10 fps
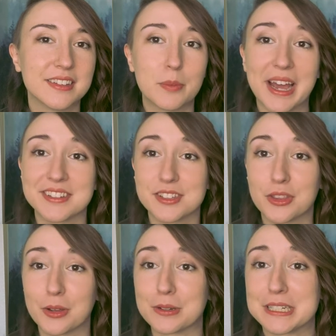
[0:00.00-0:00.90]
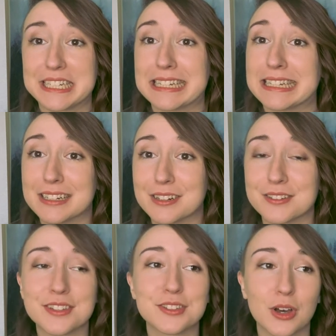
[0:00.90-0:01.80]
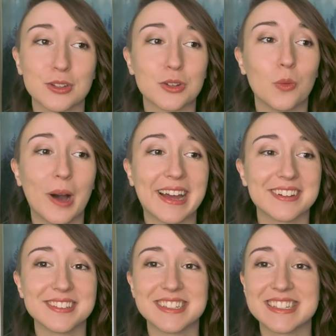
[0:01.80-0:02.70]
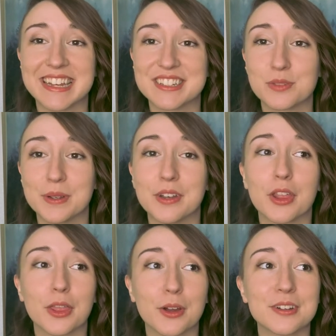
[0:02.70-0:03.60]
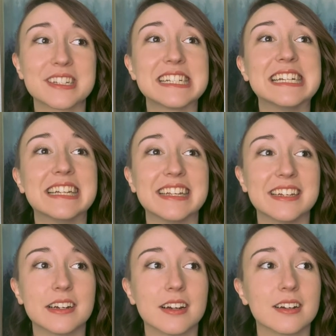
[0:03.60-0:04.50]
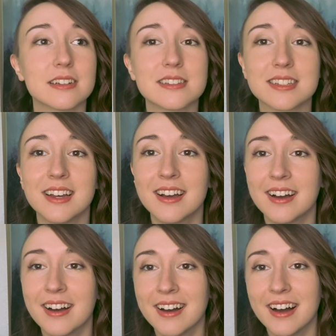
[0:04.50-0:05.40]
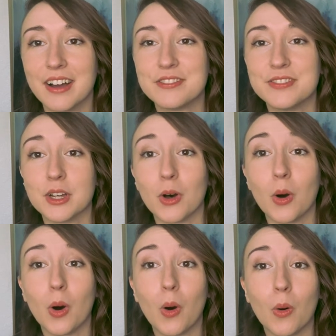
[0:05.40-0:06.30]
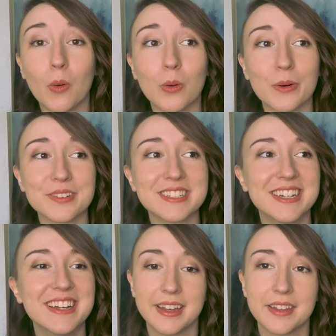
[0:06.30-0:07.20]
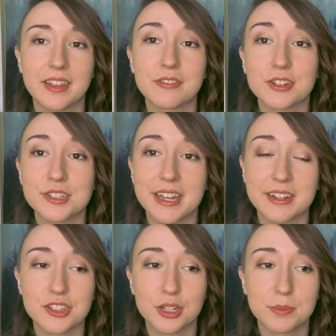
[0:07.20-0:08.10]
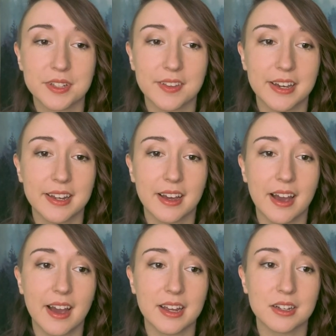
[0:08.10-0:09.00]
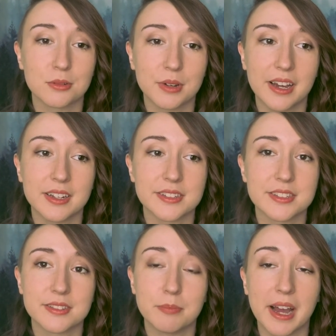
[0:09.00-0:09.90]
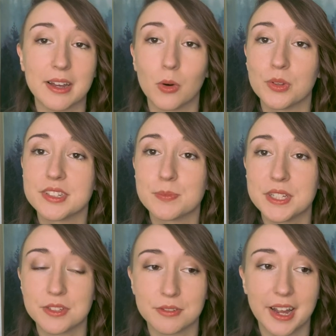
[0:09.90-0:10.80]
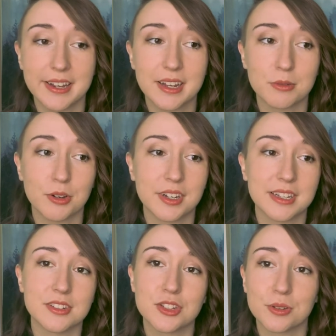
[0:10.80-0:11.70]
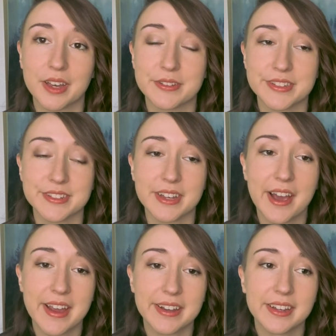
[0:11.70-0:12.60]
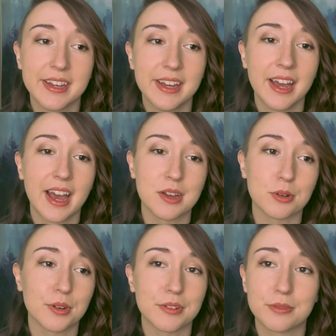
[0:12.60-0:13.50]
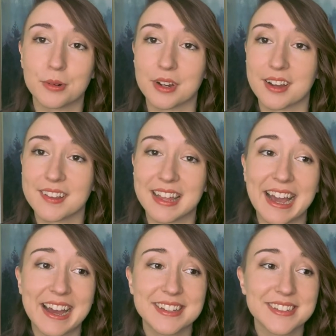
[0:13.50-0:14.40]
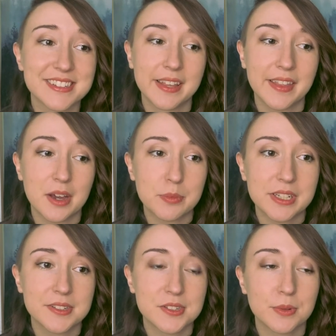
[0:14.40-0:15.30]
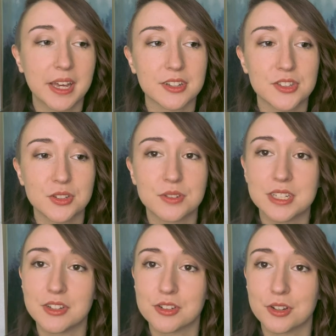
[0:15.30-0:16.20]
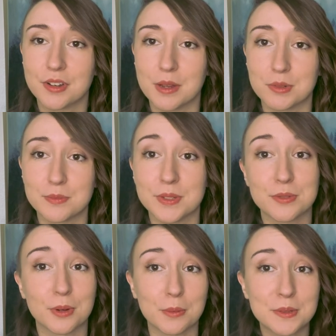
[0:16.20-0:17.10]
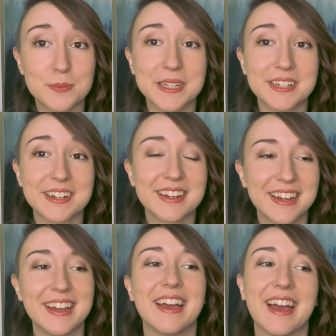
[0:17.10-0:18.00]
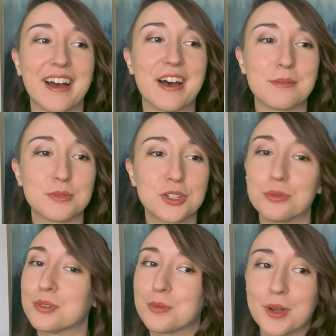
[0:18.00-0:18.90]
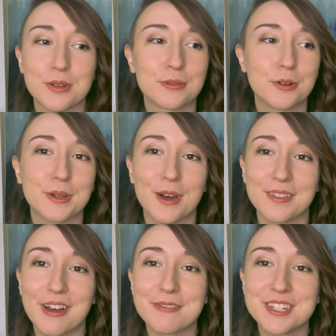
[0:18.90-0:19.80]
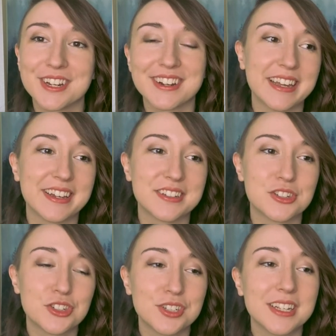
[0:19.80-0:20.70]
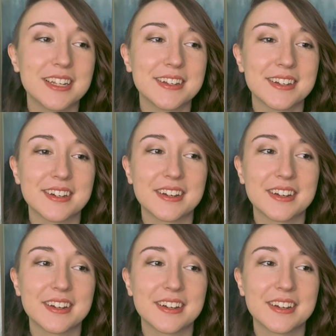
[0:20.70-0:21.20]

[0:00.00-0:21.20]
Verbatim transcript: the past thirteen years. It's also wild to say it's been thirteen years. I feel old. That first excerpt that I read is my oldest piece of writing. I wrote it in two thousand nine. I wrote it for a class. That piece, we had a student teacher, her name was Miss Robespierre. Um, she was wonderful, we all loved her, and she